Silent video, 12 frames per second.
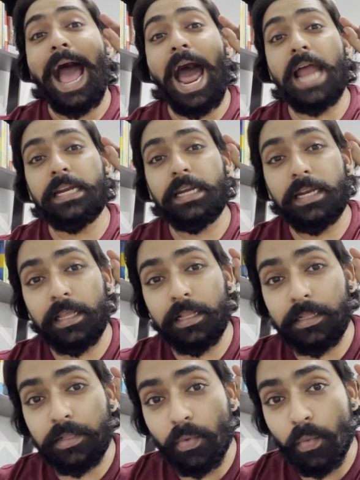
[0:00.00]

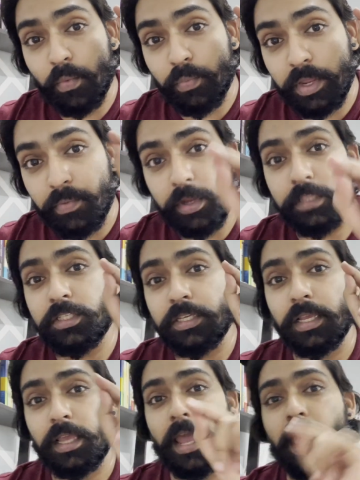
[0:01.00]
until we
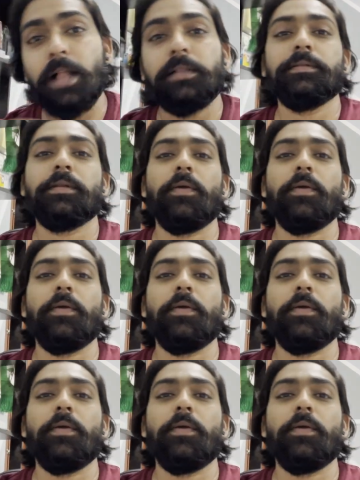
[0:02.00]
reach KL.